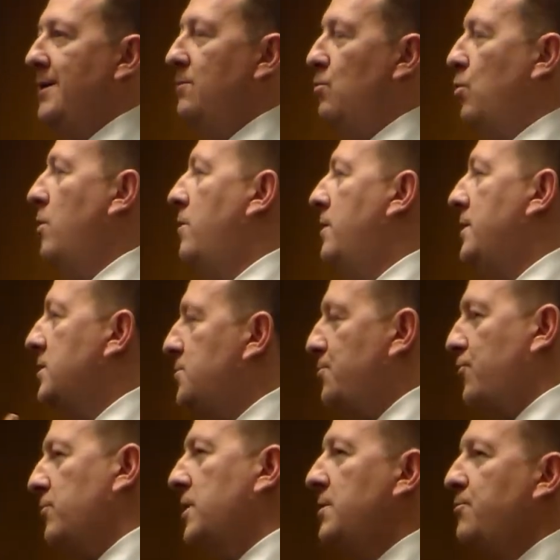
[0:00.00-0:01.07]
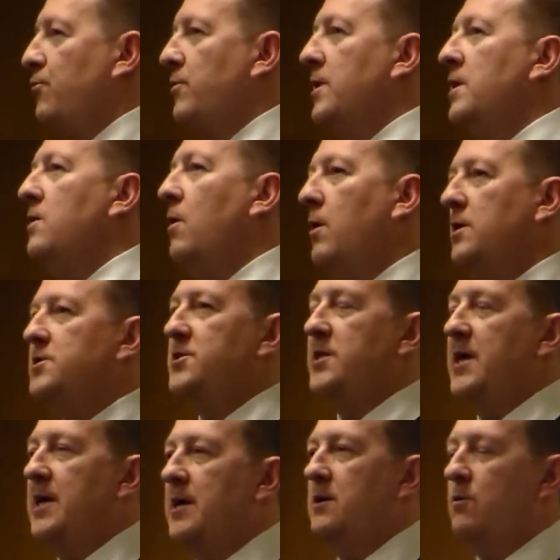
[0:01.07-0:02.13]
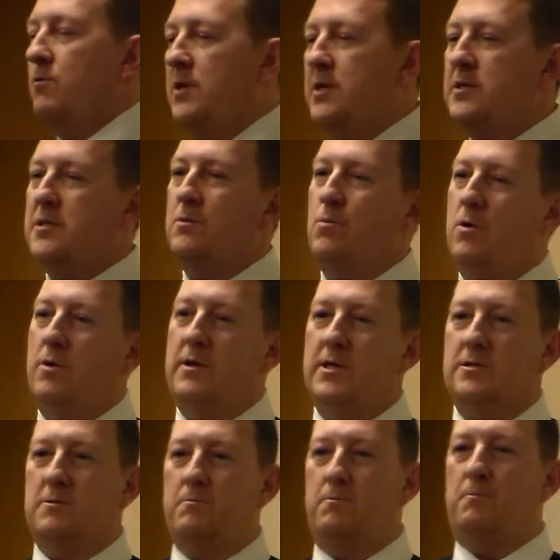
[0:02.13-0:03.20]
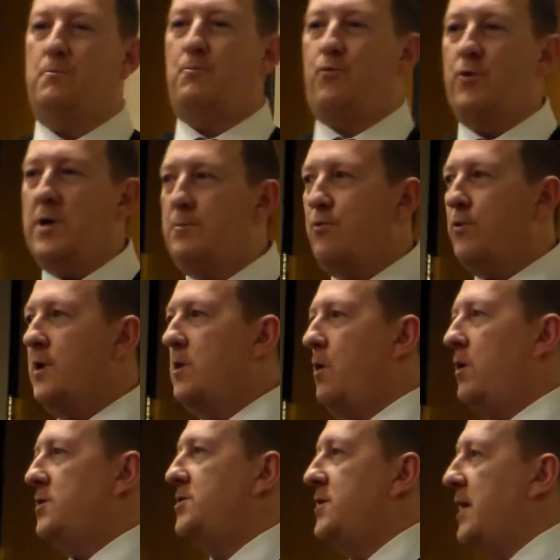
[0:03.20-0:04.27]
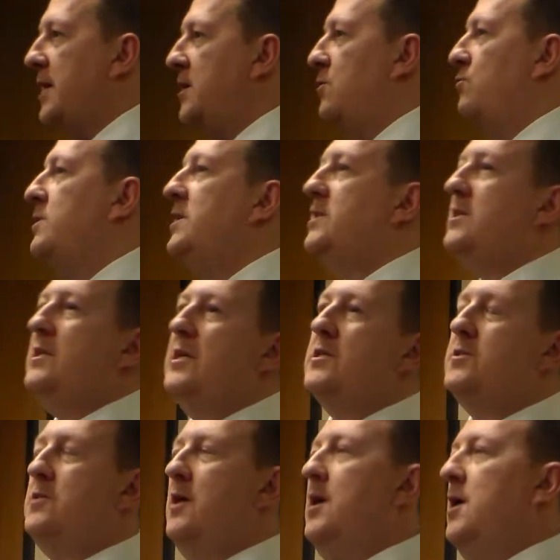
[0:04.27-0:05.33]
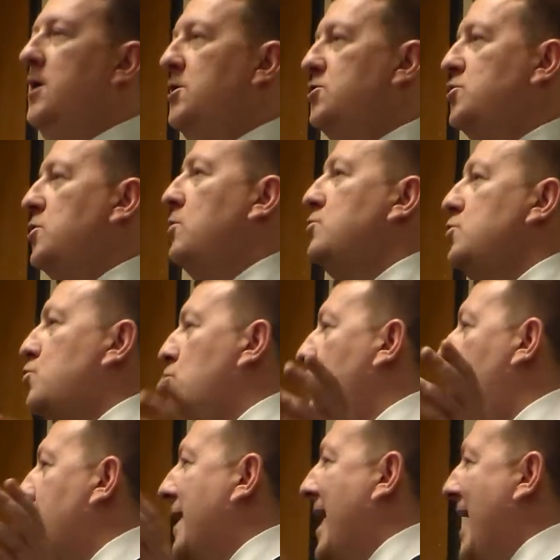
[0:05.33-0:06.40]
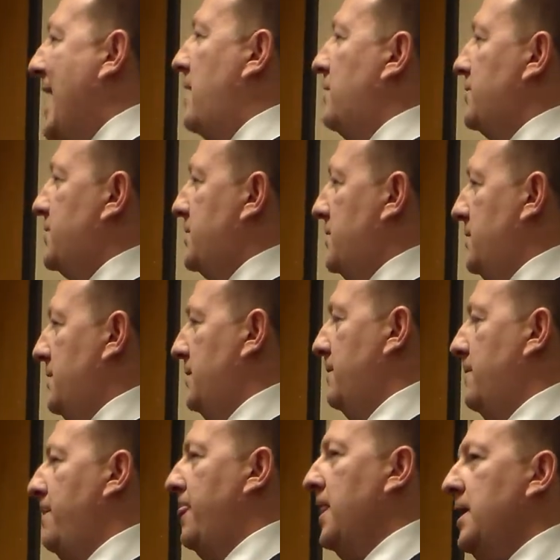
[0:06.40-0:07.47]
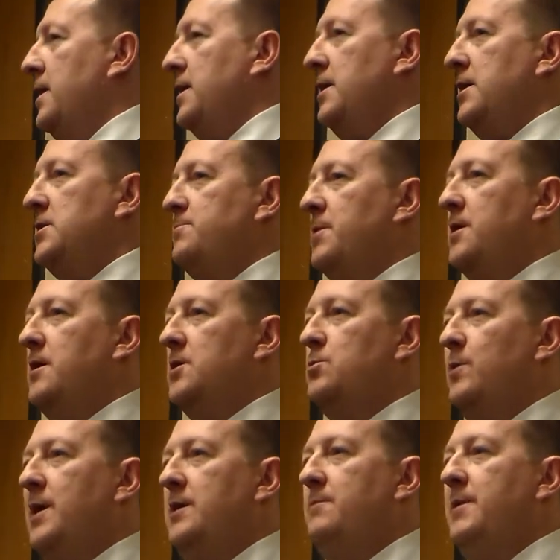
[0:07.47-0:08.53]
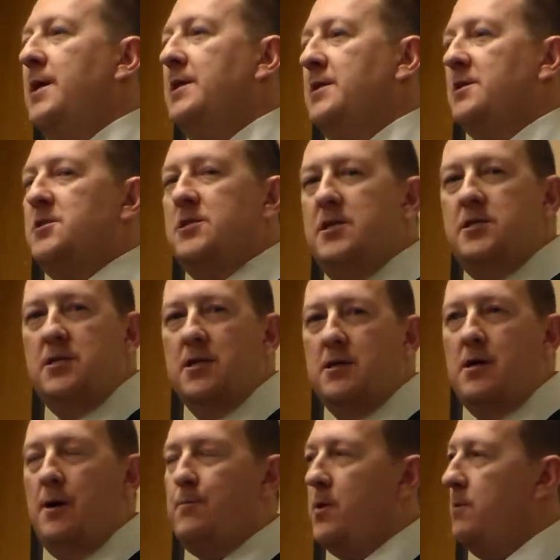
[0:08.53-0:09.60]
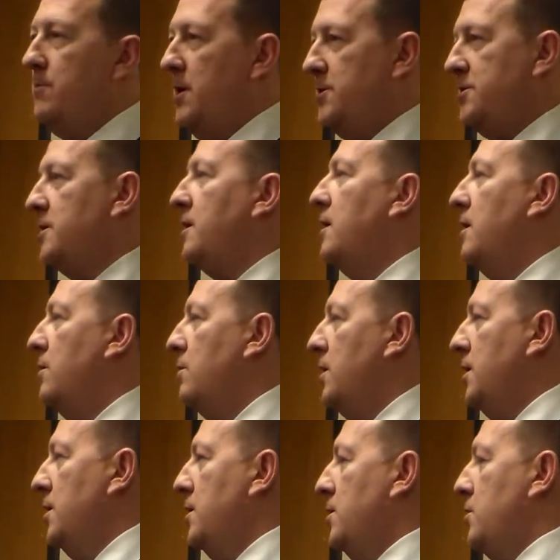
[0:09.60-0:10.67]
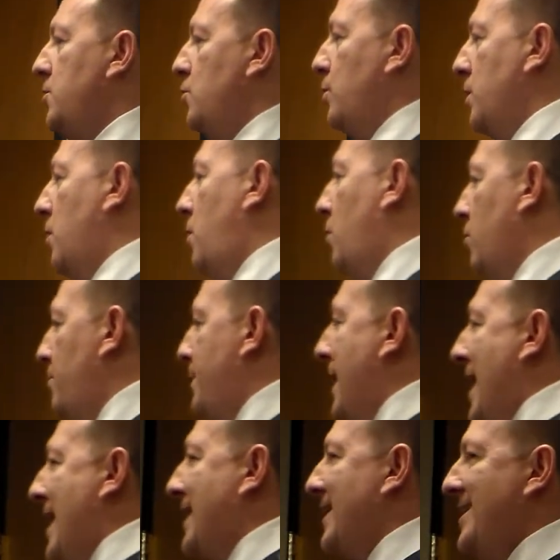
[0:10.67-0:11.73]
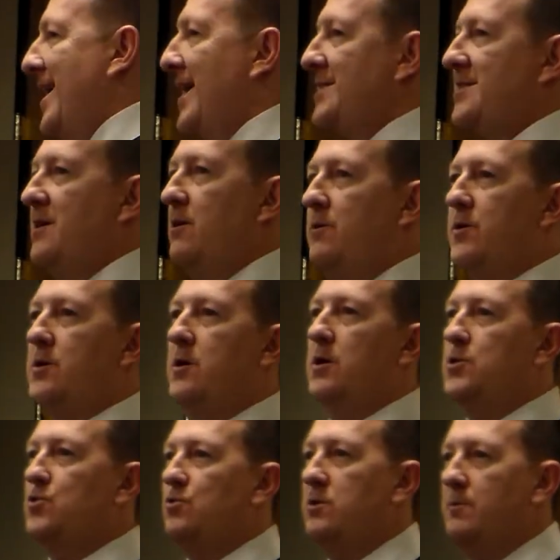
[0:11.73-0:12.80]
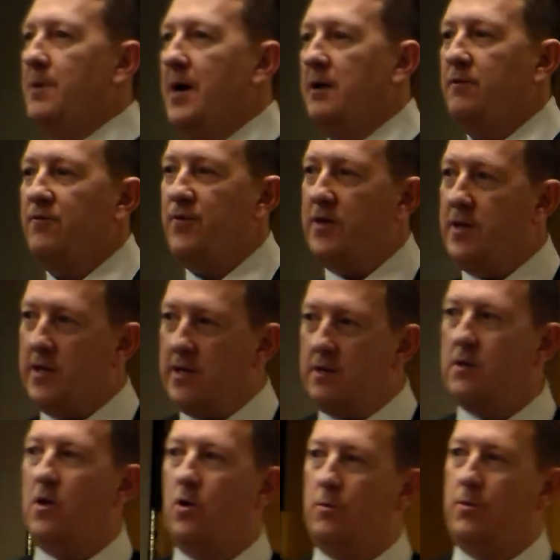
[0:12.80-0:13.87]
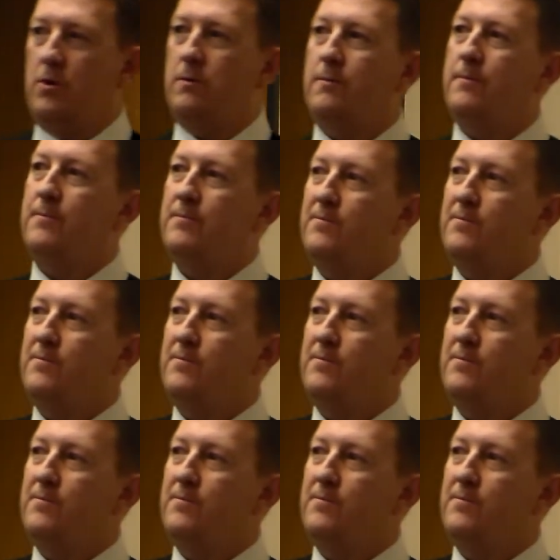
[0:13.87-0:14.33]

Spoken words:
And we're in this pre-launch thing, and the reason we're in this pre-launch thing, and the reason it's so drug out, is because we had to make a decision a couple of months ago. Do we hold back and not tell the country about Enfiniti Global,